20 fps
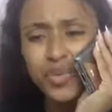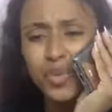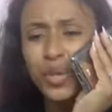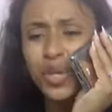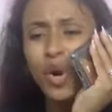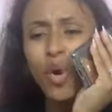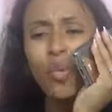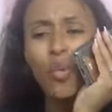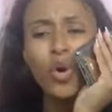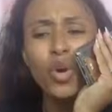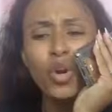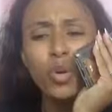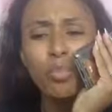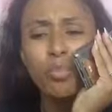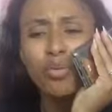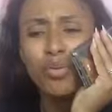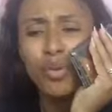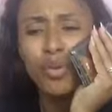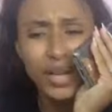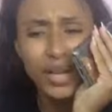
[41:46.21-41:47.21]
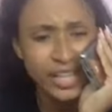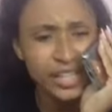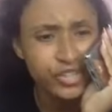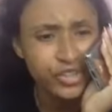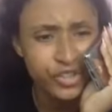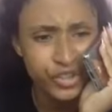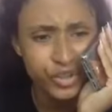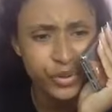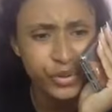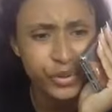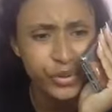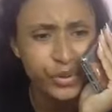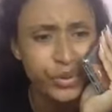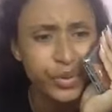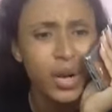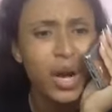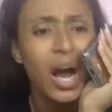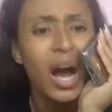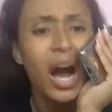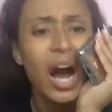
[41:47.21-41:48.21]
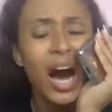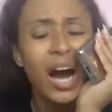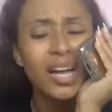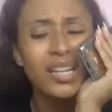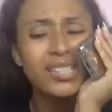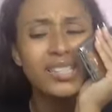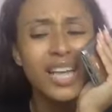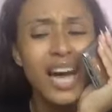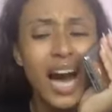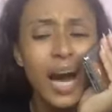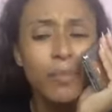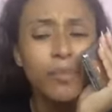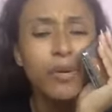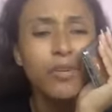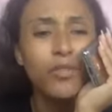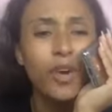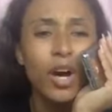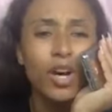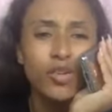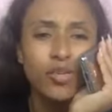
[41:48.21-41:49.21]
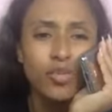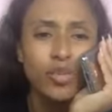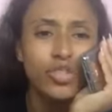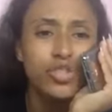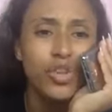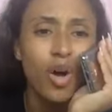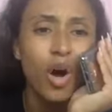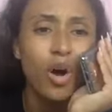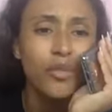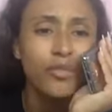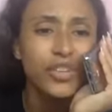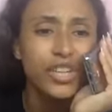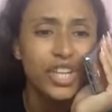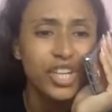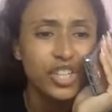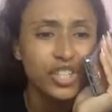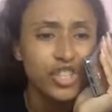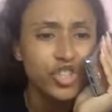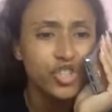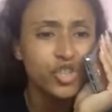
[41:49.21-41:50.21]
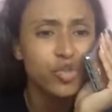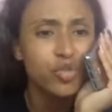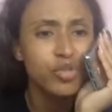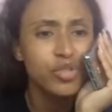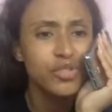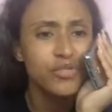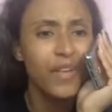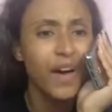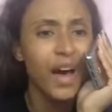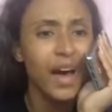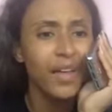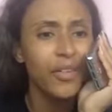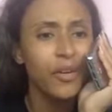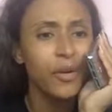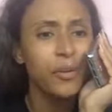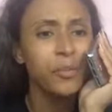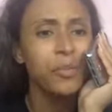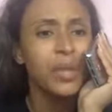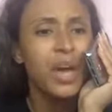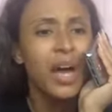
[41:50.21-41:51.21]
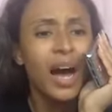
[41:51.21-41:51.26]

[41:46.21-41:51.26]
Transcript: We don't want to praise you on top of unresolved issues, Father.